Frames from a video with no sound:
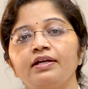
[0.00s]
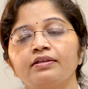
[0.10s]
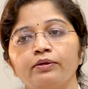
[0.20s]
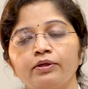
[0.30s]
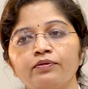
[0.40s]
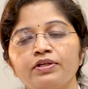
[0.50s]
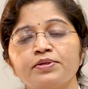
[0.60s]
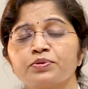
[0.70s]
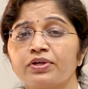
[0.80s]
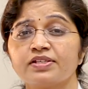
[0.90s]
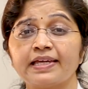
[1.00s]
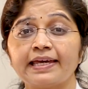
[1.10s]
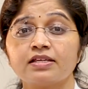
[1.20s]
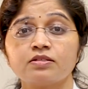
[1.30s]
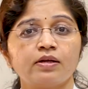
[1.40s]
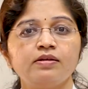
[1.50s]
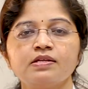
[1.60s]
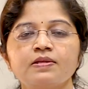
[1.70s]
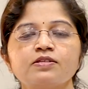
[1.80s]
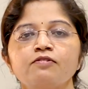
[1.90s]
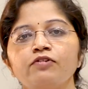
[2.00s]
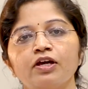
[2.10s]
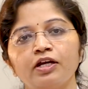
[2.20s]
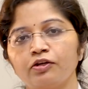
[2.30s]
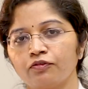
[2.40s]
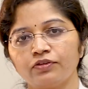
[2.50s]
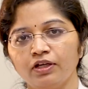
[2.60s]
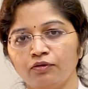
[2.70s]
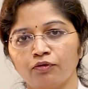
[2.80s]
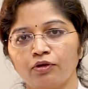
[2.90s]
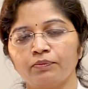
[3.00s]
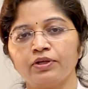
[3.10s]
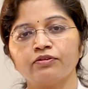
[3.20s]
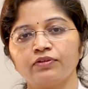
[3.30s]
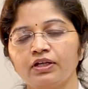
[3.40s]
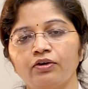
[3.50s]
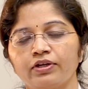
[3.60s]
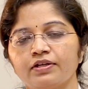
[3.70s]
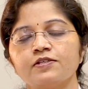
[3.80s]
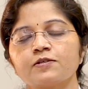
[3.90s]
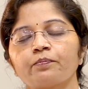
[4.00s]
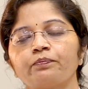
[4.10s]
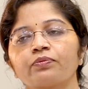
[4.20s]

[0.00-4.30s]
And third one is what is the extent in the severity of the involvement of the organs.